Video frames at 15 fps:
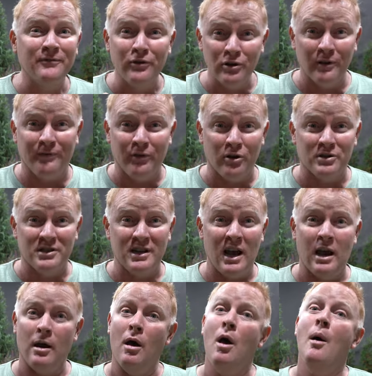for the first
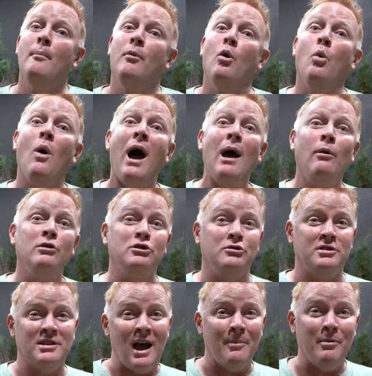day. But why would you
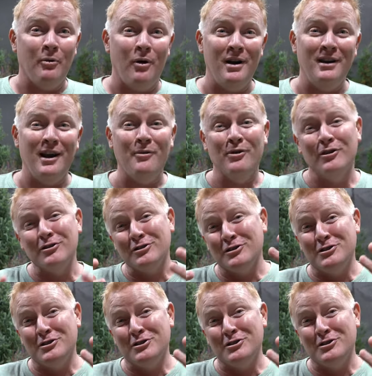stop at one day when there's